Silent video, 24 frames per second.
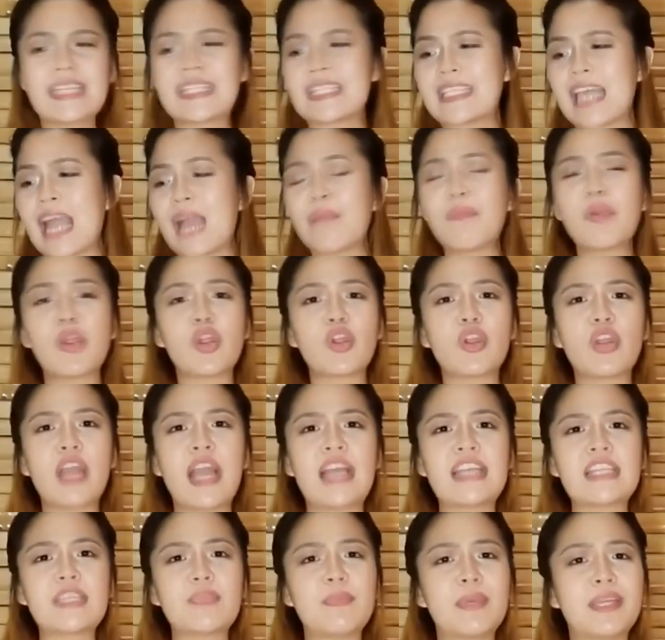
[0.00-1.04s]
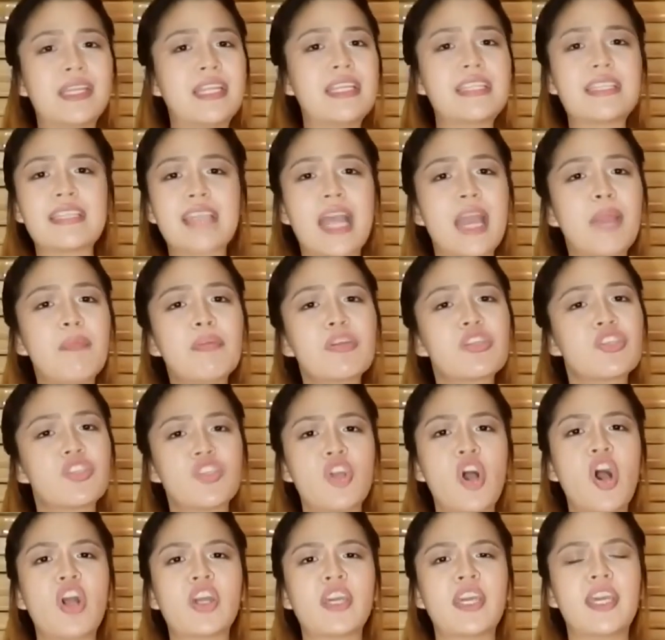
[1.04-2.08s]
cyber harassment, and cyber
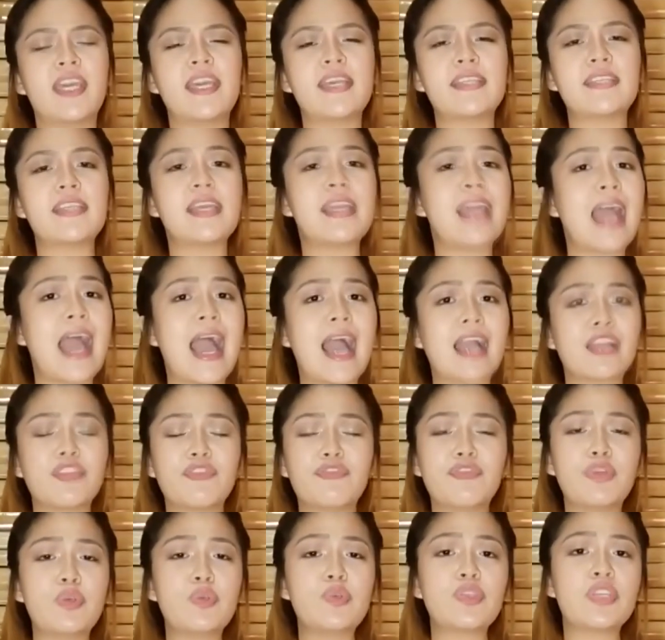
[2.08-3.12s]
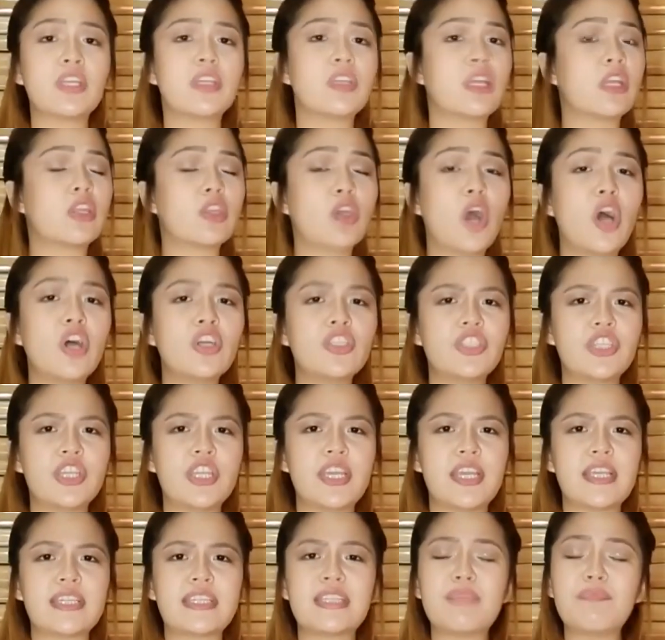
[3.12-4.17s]
stalking is an act of using
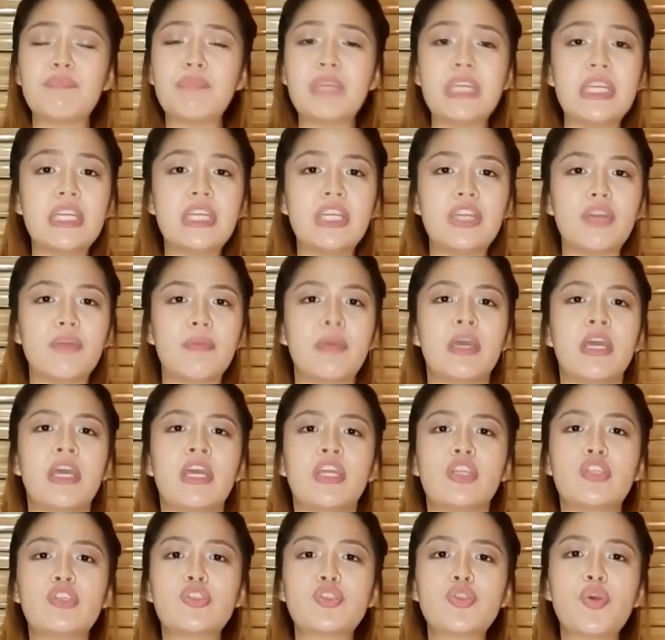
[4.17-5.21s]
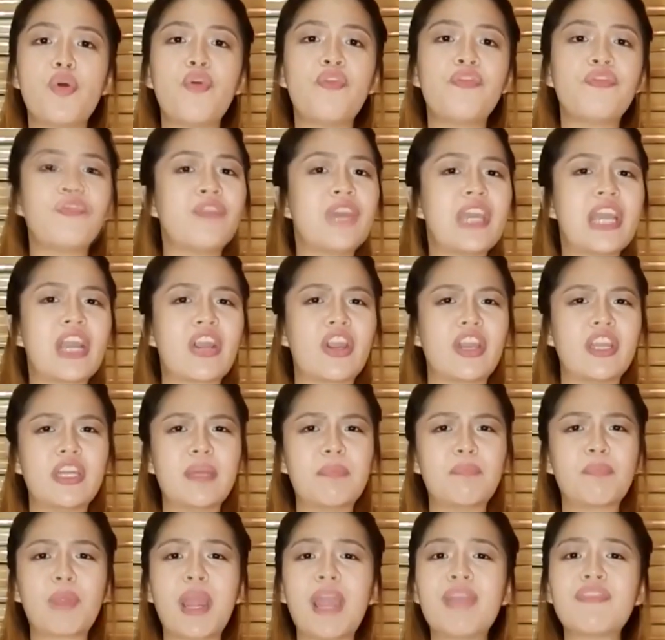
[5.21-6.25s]
technology as a medium to sow fear and
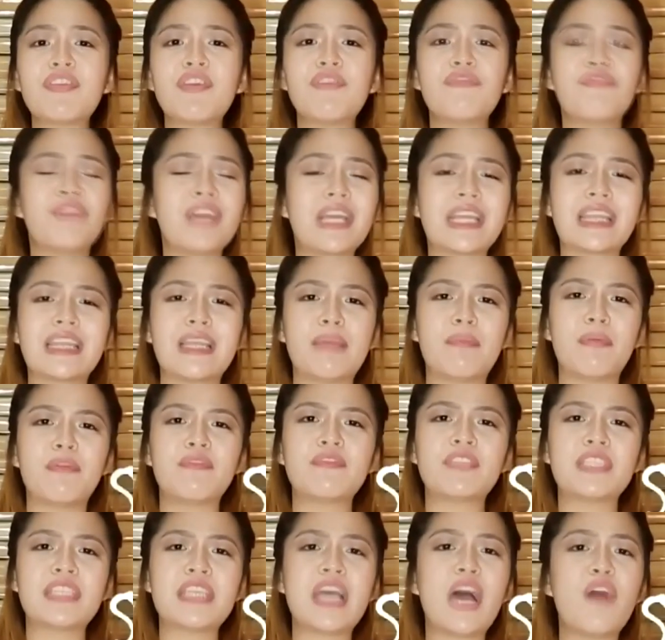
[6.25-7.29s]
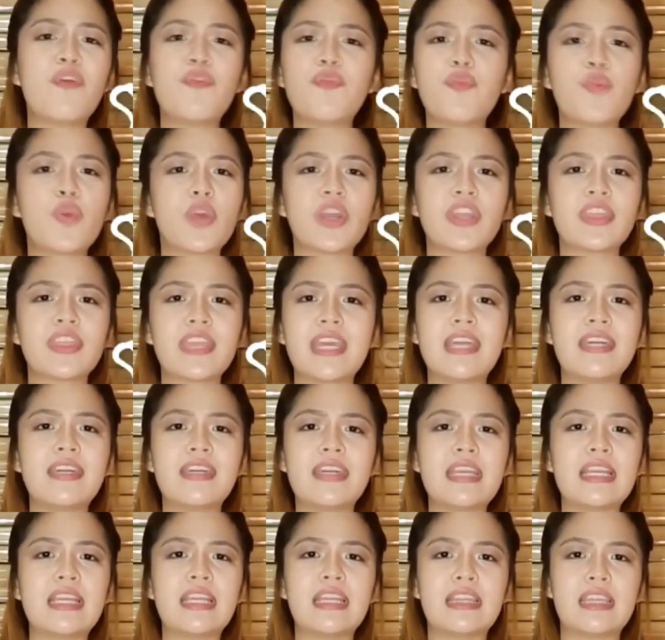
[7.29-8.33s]
deprive the victim of self-worth and
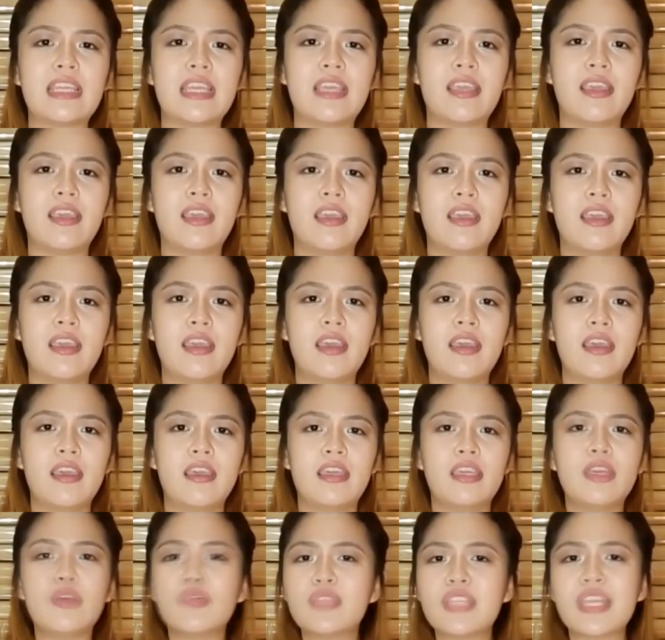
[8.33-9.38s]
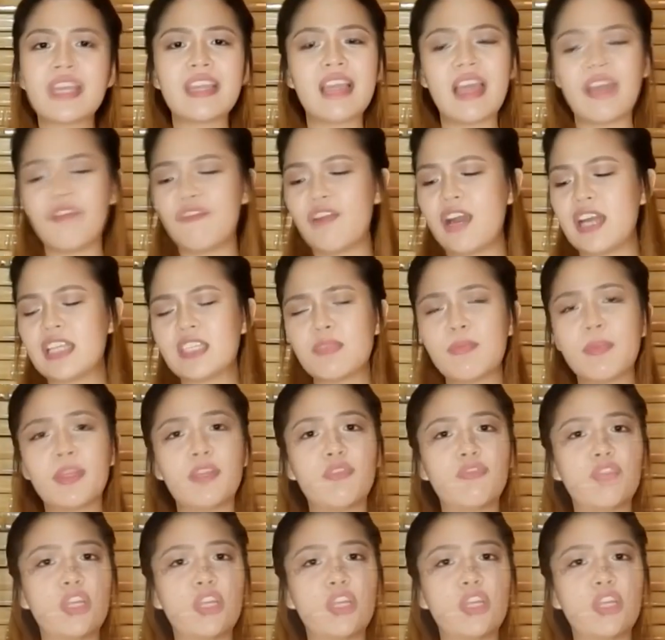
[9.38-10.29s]
dignity. Using the advancement of